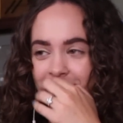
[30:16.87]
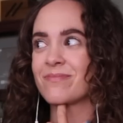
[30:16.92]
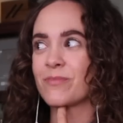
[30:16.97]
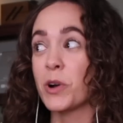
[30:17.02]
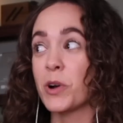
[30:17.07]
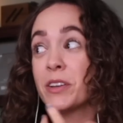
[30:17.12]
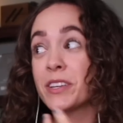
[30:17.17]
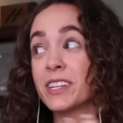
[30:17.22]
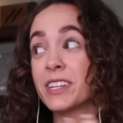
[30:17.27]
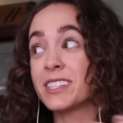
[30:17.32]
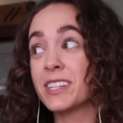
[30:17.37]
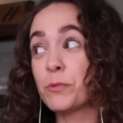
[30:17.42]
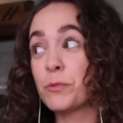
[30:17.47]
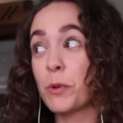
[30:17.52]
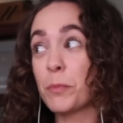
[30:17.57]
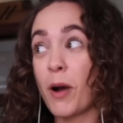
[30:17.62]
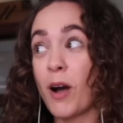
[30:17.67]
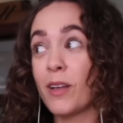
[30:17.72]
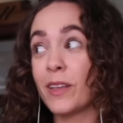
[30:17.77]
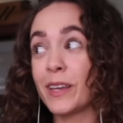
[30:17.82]
Well, you did
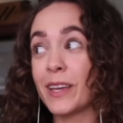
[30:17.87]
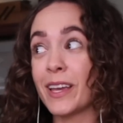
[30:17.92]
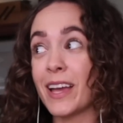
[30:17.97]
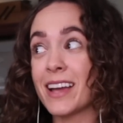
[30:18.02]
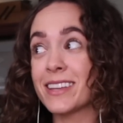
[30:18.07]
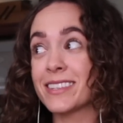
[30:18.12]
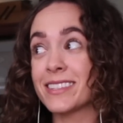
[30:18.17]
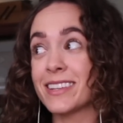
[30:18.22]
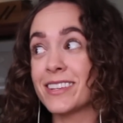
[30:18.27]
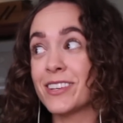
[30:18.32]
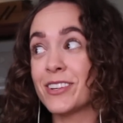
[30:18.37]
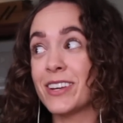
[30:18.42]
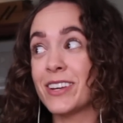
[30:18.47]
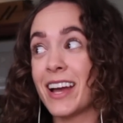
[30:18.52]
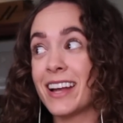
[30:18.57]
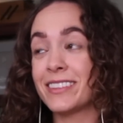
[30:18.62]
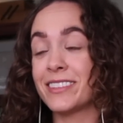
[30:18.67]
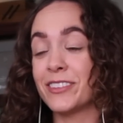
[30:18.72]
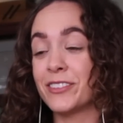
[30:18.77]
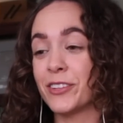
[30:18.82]
what Polly asked you
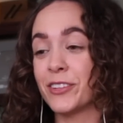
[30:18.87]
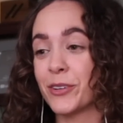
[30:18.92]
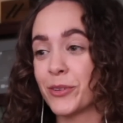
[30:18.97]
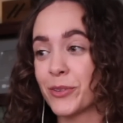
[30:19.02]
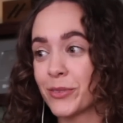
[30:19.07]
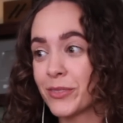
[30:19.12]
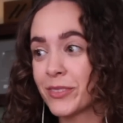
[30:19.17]
not to do.